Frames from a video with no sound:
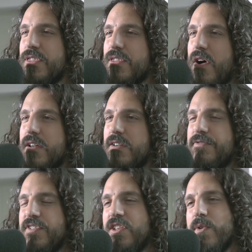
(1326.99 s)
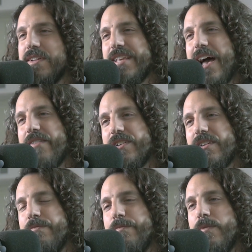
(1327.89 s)
thought of you as having
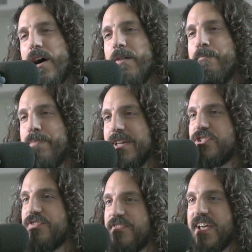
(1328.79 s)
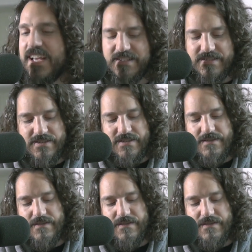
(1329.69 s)
a bitch face.